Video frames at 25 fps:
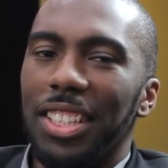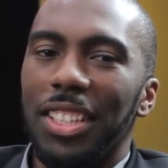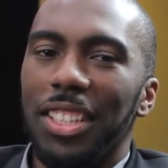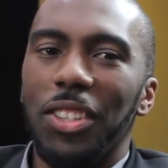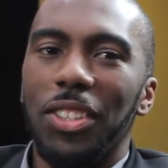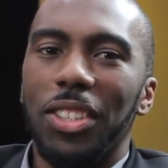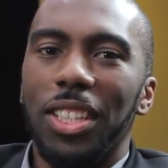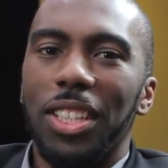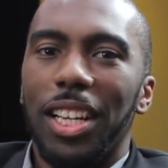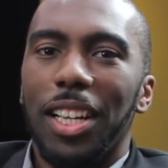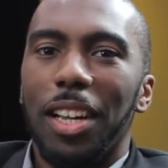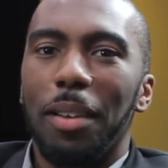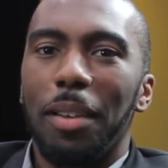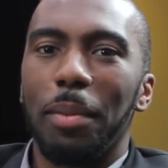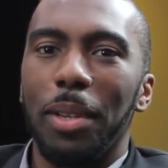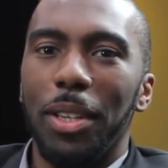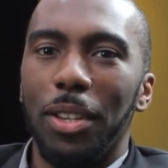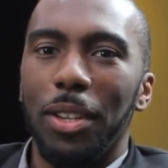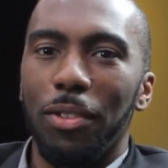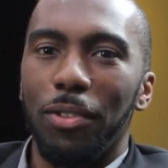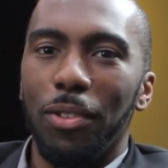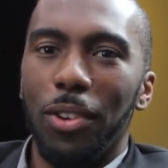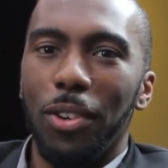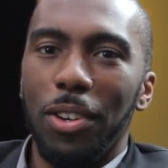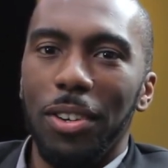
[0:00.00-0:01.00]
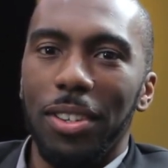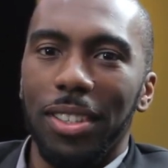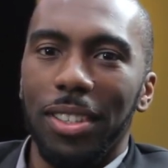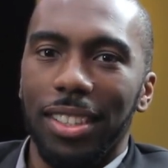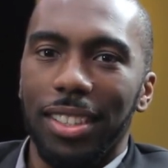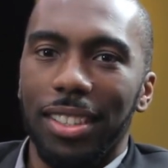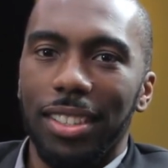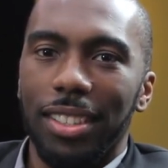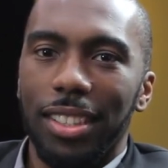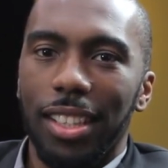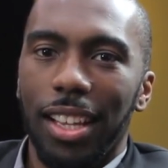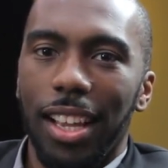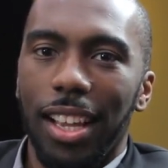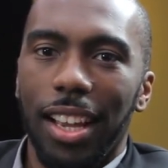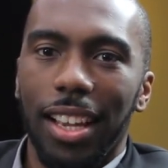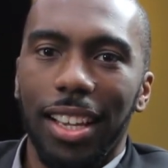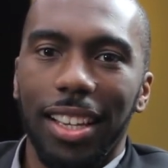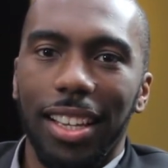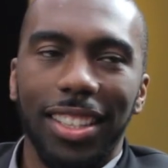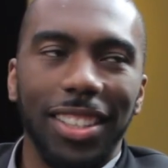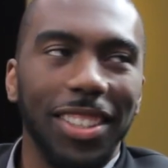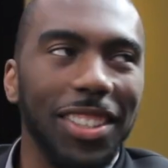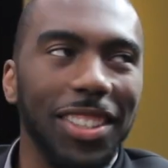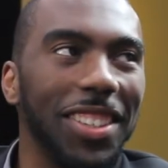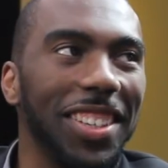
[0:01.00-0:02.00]
It looks like I'm in the wrong.
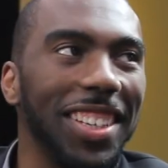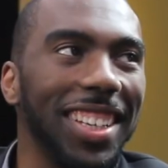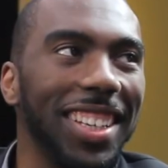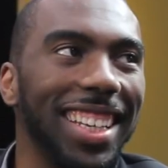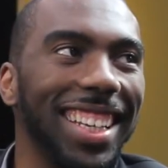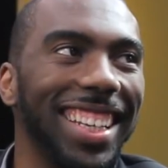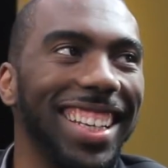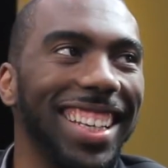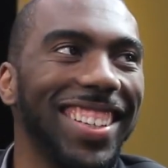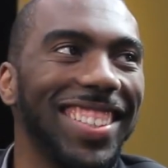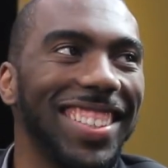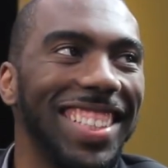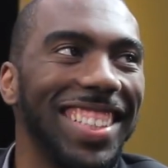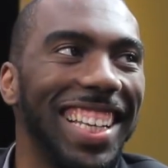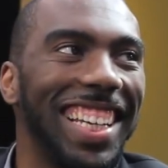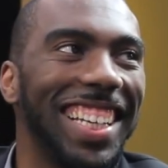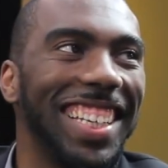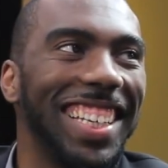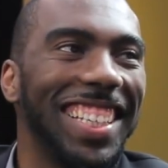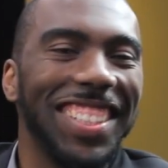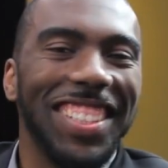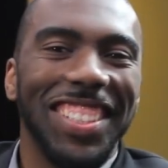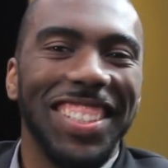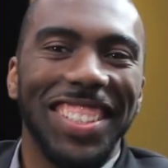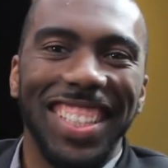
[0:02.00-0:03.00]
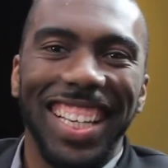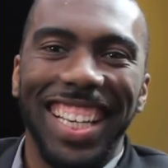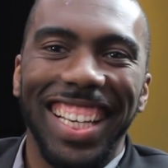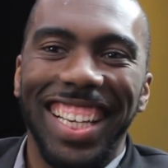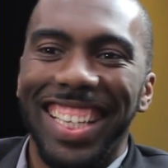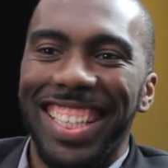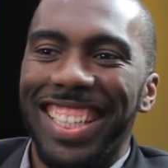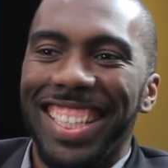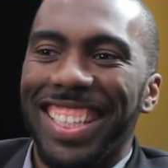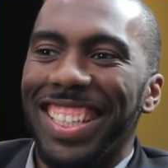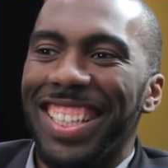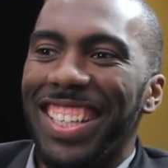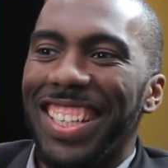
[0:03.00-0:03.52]
Like, it looks like.